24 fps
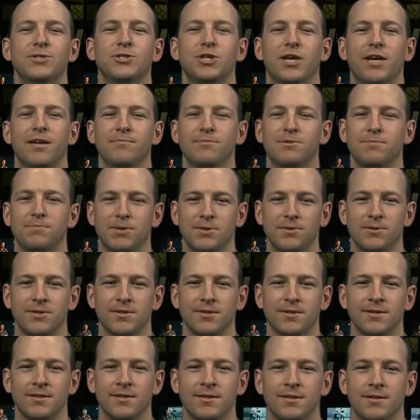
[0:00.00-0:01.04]
James
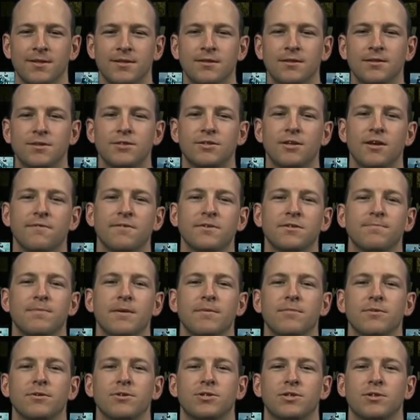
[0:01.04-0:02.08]
Bueller. Service
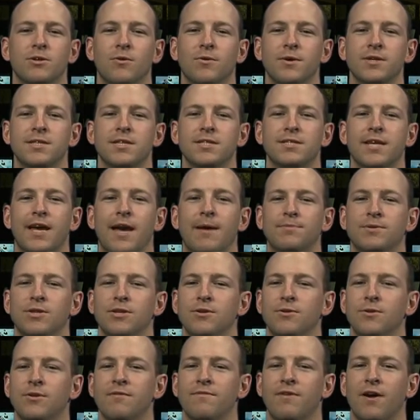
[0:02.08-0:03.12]
members should always adapt to
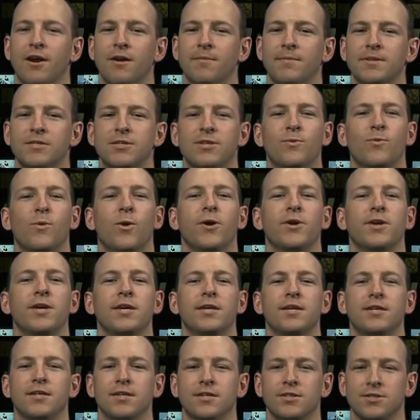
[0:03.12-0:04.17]
new environments and working
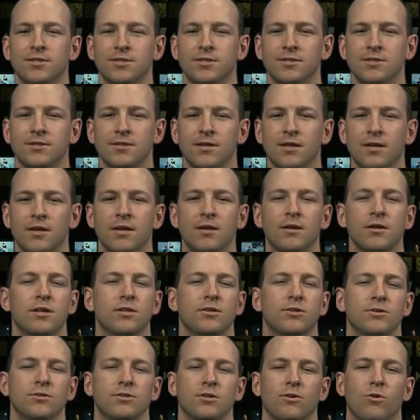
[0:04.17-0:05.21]
conditions.
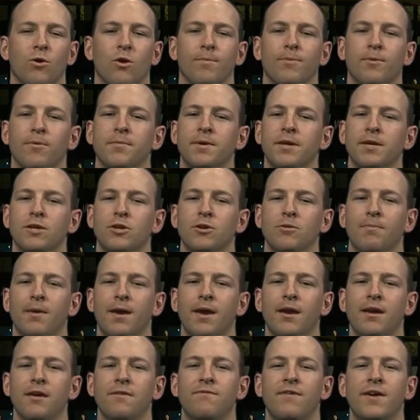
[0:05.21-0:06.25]
Katusa Corporal Minkyu
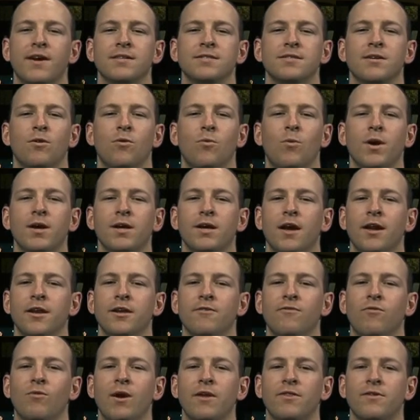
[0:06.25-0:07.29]
Bay finds out what kind
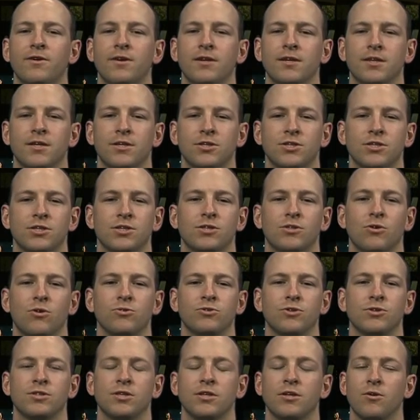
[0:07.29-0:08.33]
of weather conditions
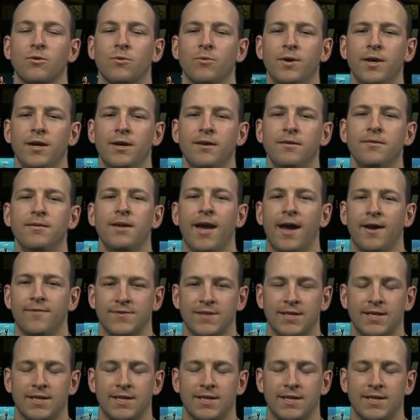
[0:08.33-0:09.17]
soldiers in Korea have to